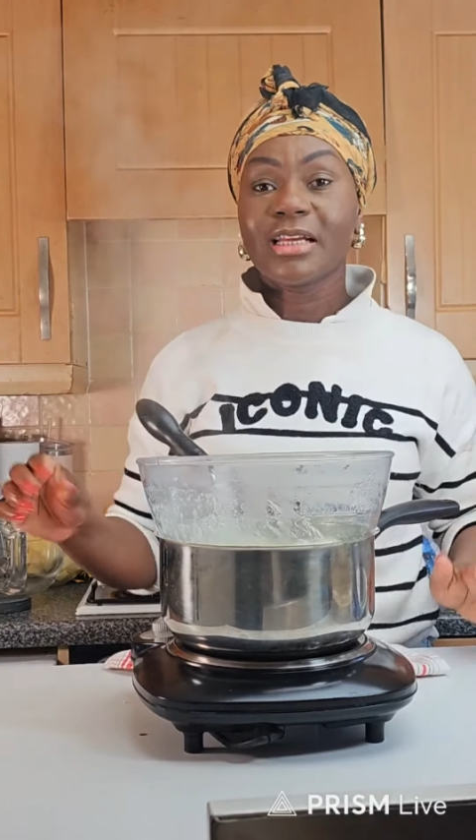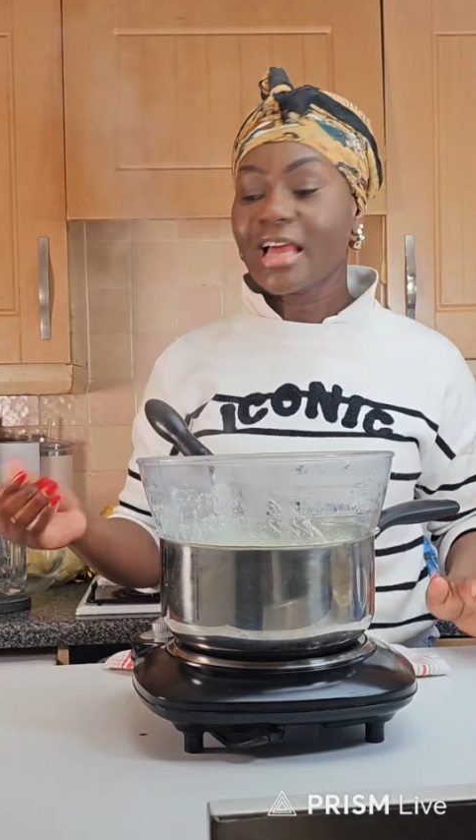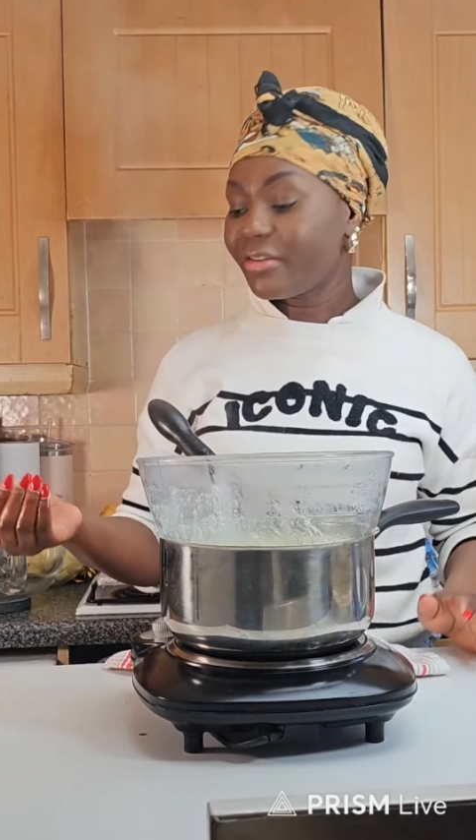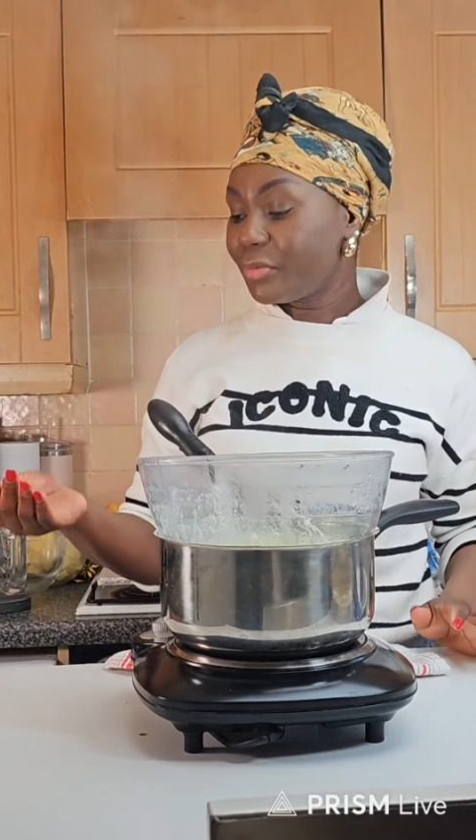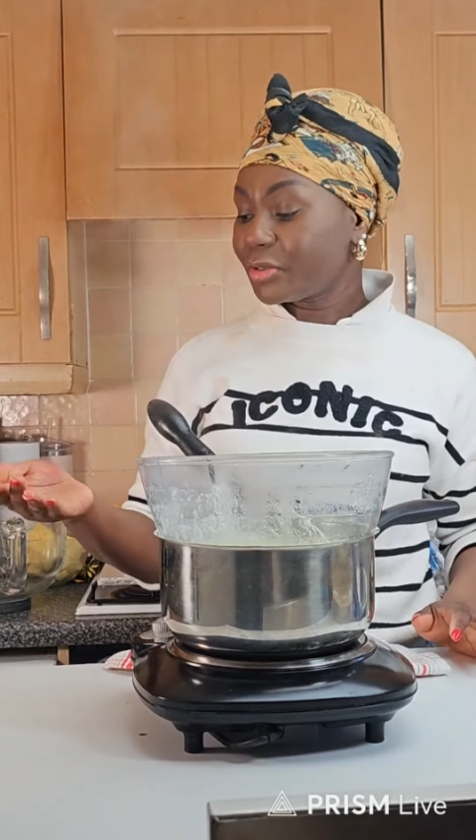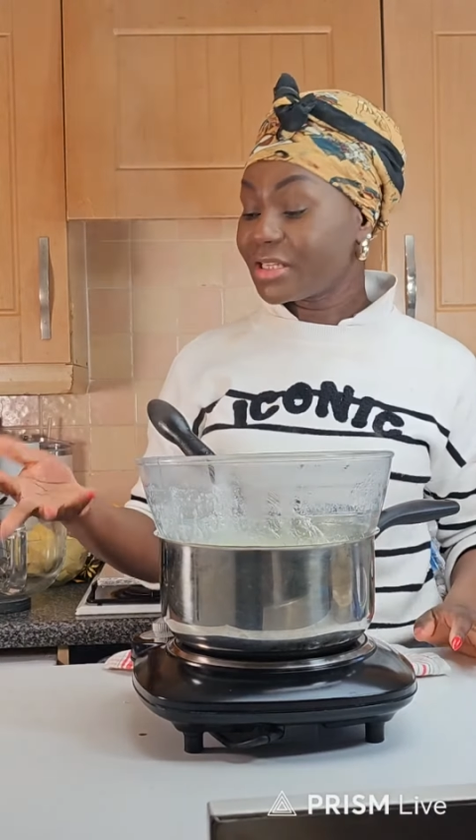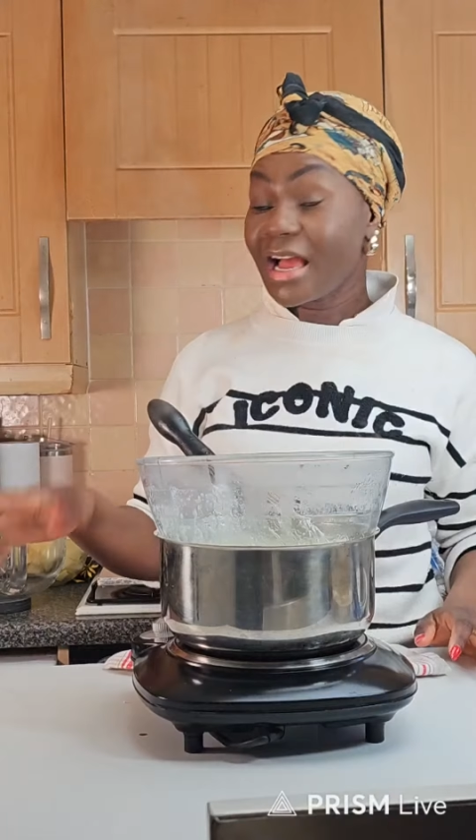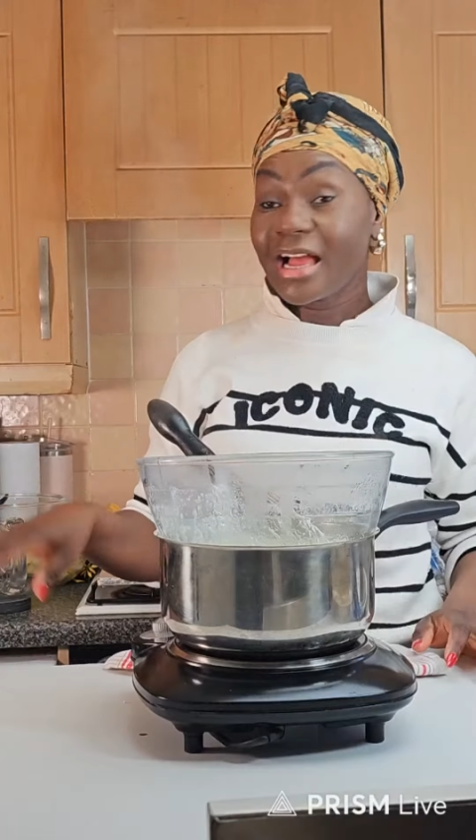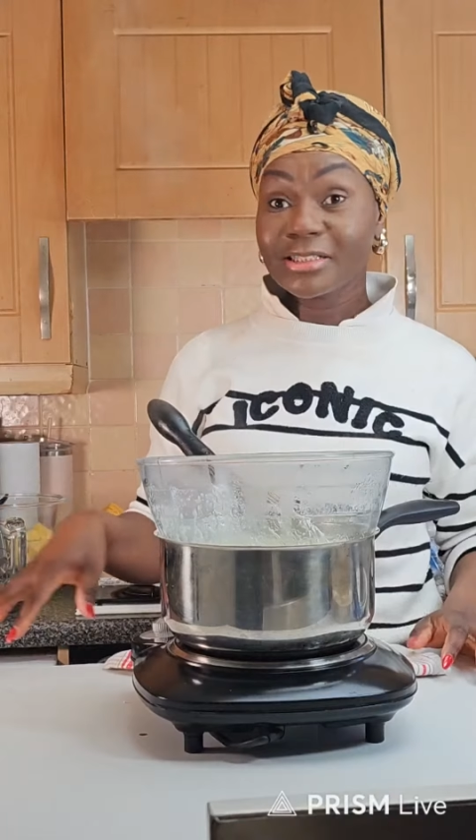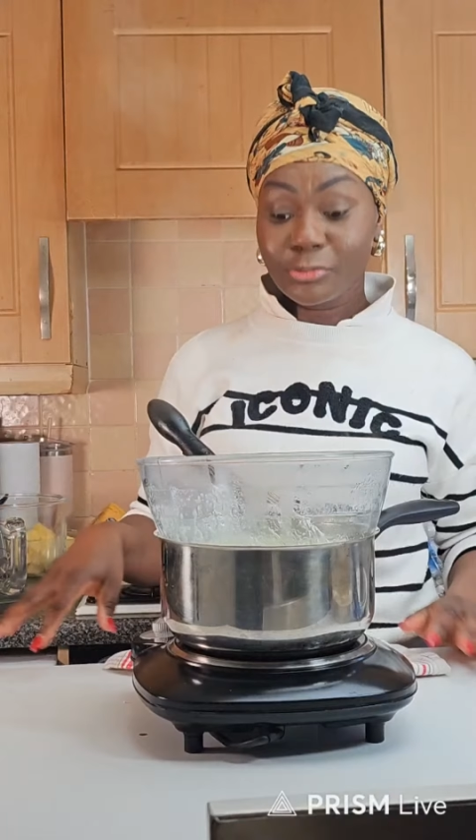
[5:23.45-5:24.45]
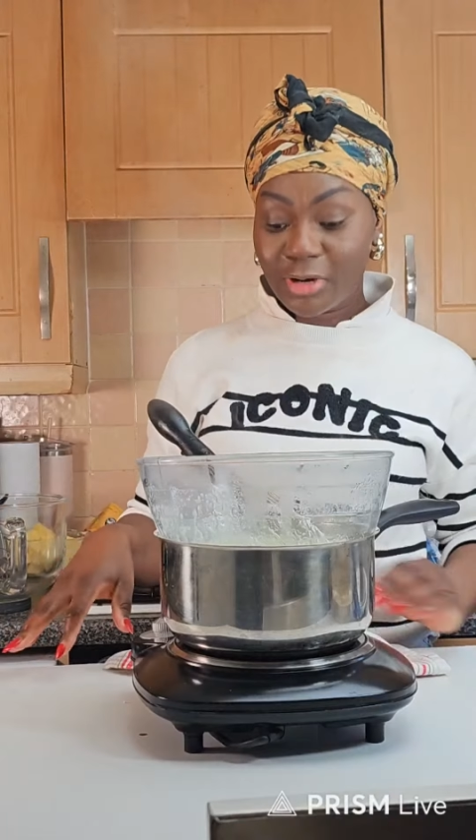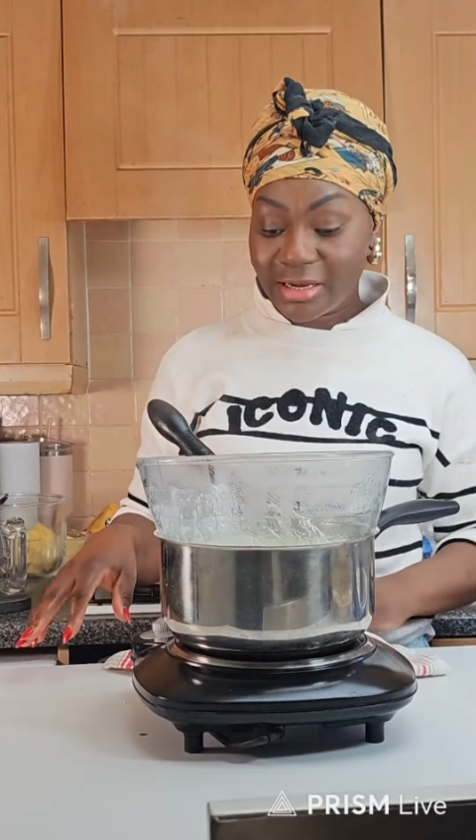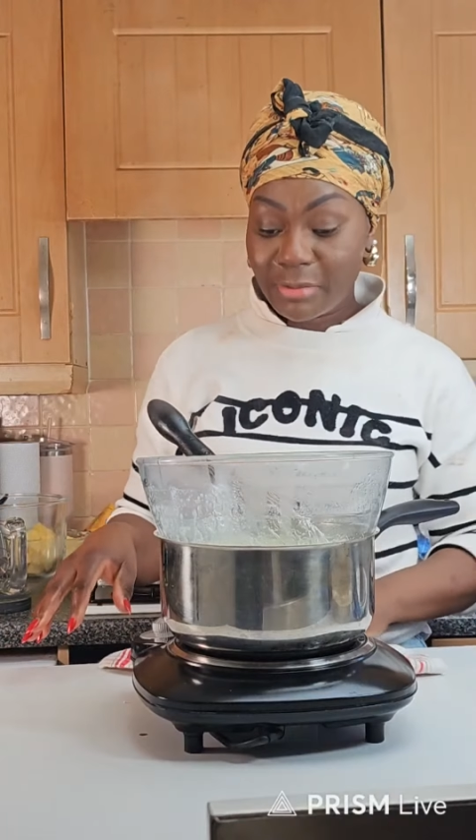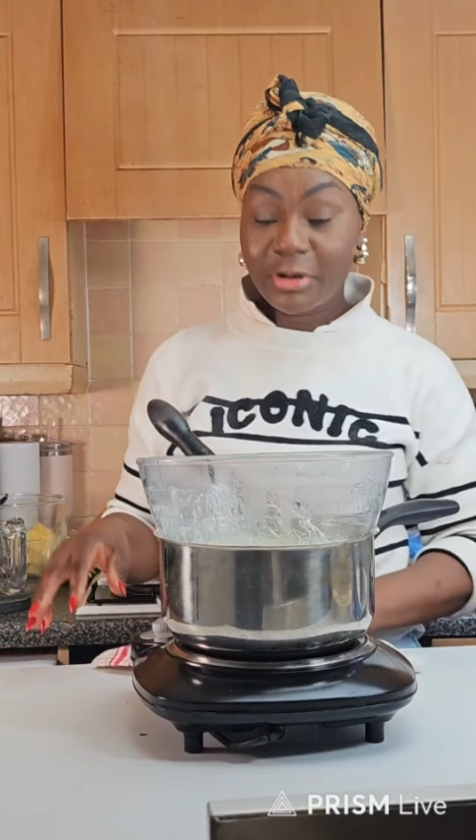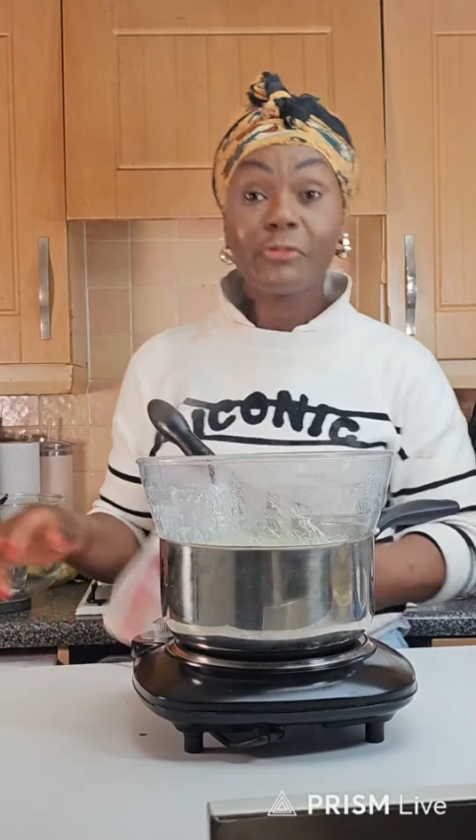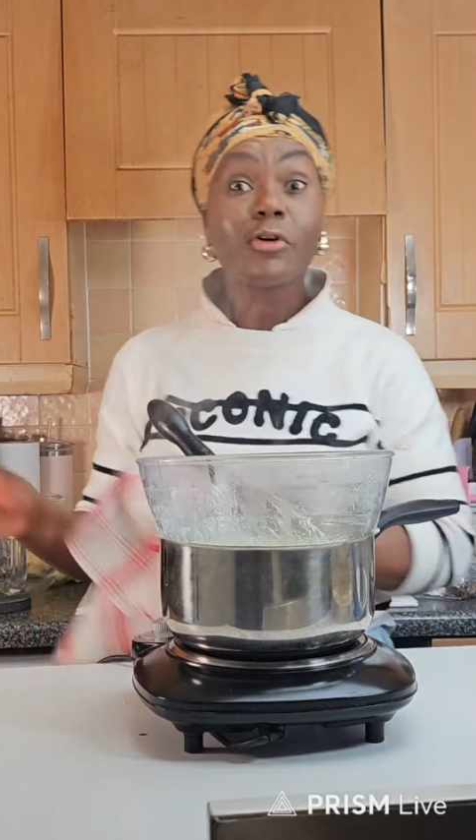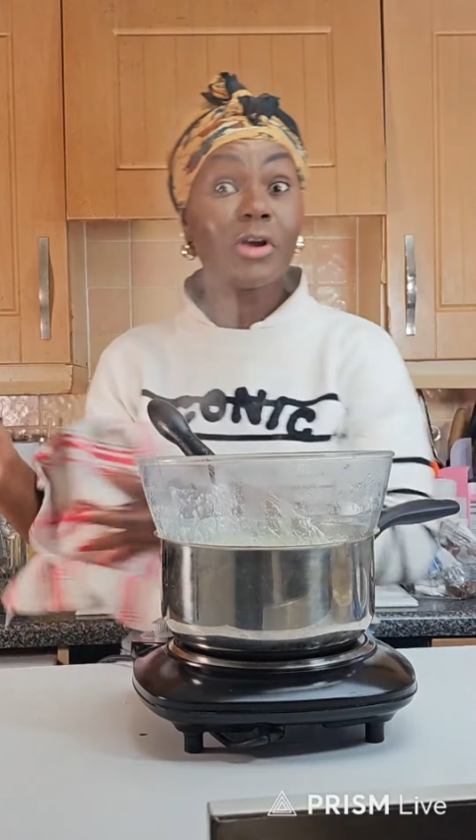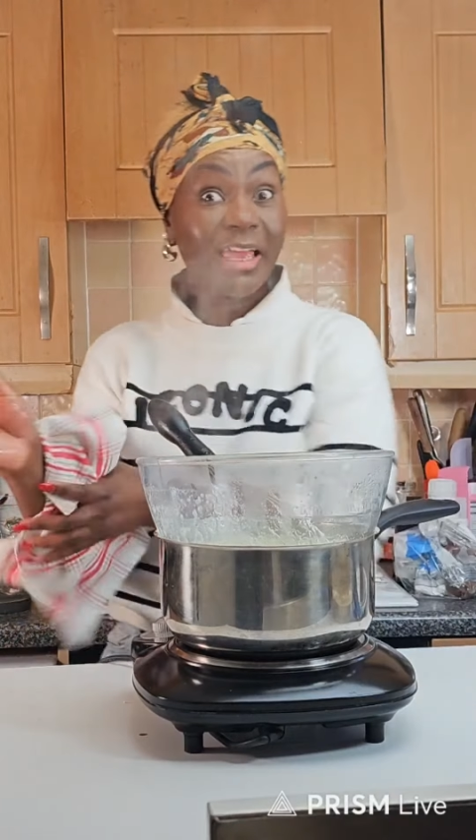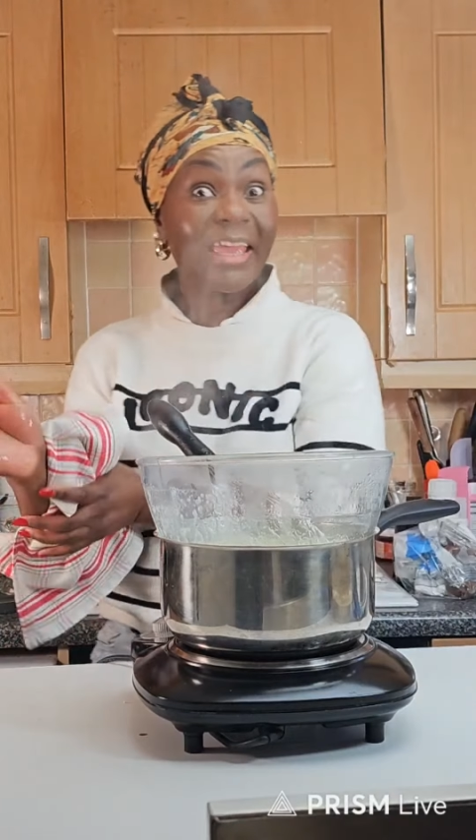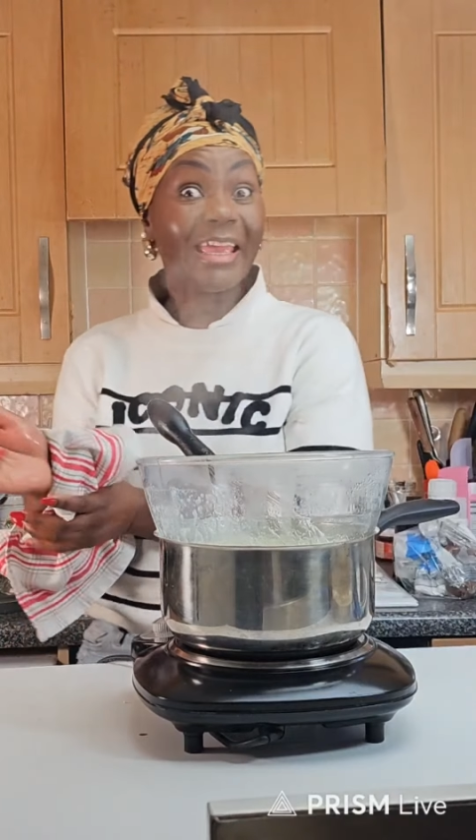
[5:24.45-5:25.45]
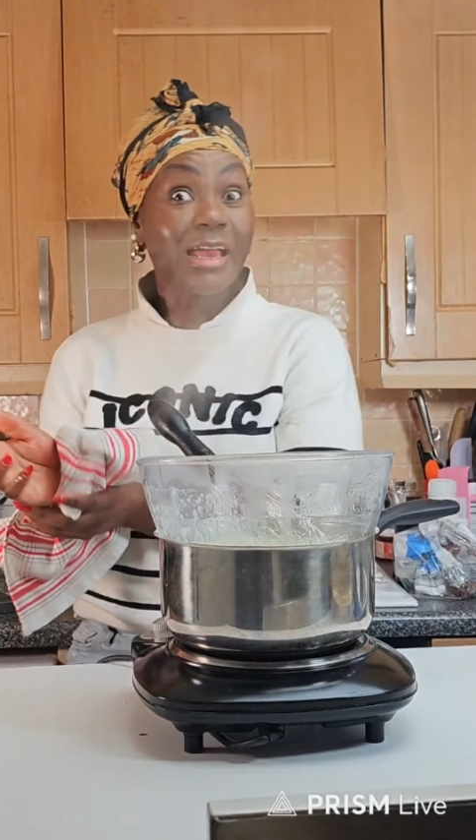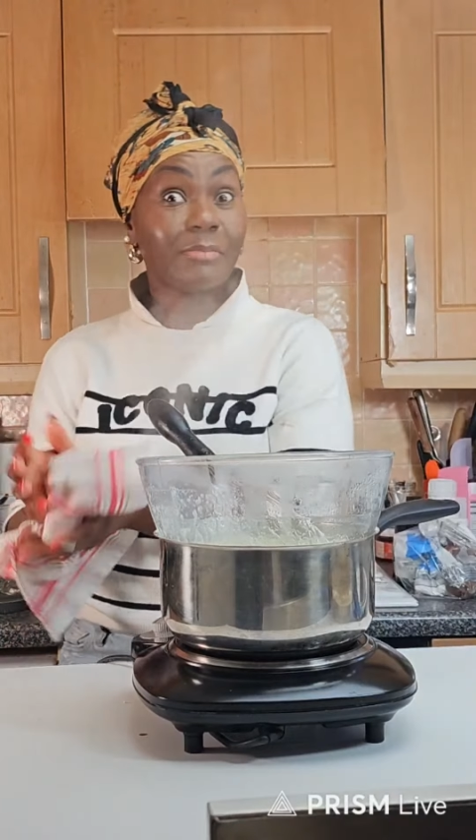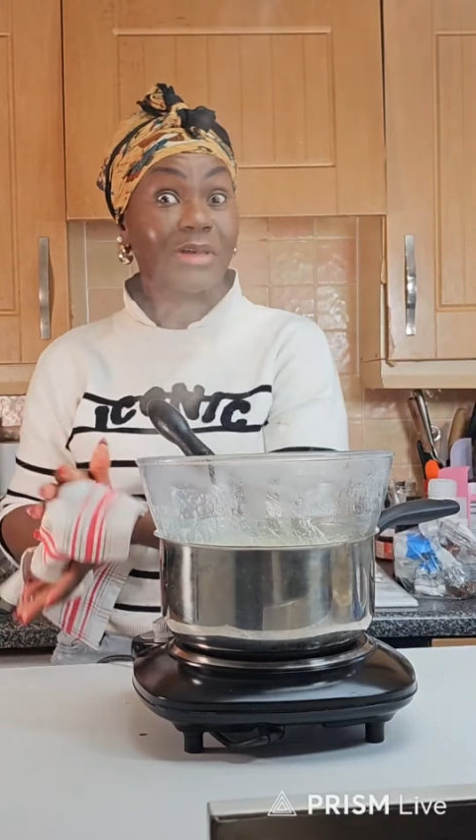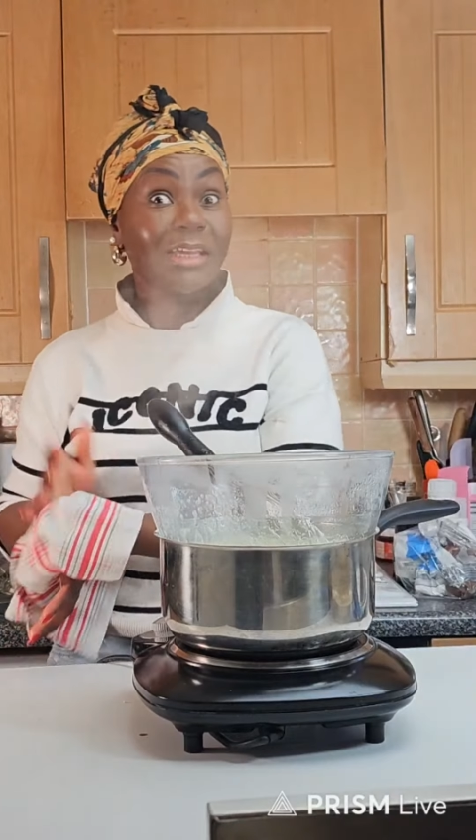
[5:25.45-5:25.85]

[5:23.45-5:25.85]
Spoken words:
live because I had to wake up at 4 a.m.